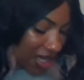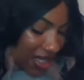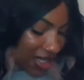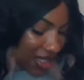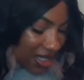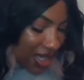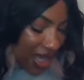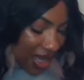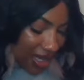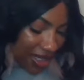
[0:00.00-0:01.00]
This is
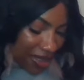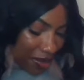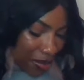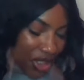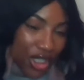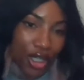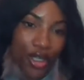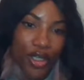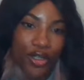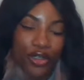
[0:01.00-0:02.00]
like
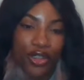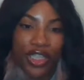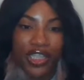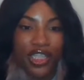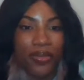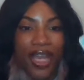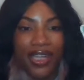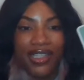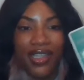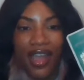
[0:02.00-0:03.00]
materialism at
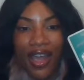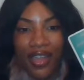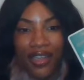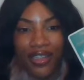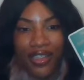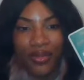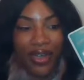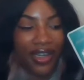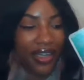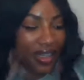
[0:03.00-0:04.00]
its highest,
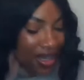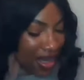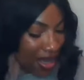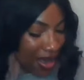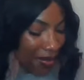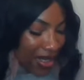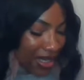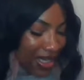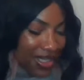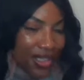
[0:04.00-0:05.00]
right? I mean,
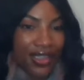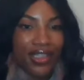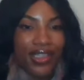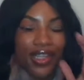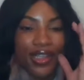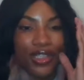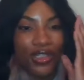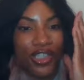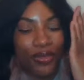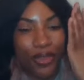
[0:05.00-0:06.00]
it's not to say that you're
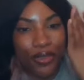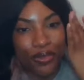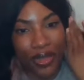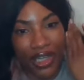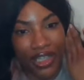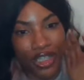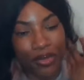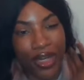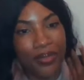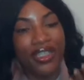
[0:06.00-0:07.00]
going to be rich,
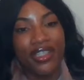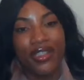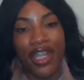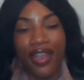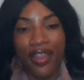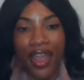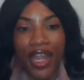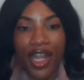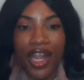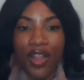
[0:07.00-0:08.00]
but I'm just saying,
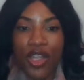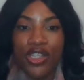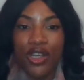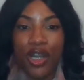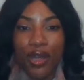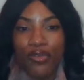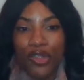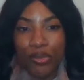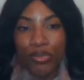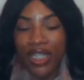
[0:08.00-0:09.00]
like, there's a
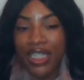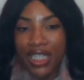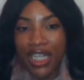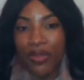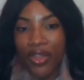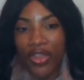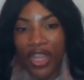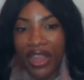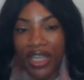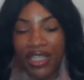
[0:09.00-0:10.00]
comfortability
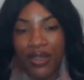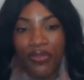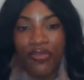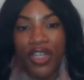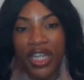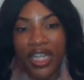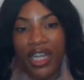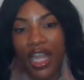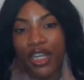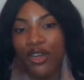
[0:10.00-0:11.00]
within this, a feeling
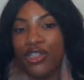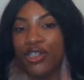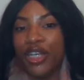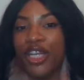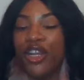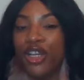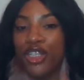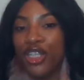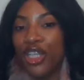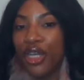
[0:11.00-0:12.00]
like you're
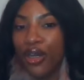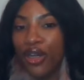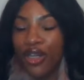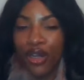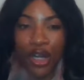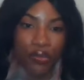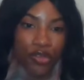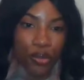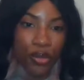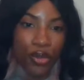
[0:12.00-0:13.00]
secure, you're
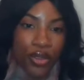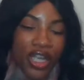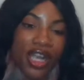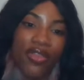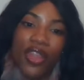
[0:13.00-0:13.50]
comfortable,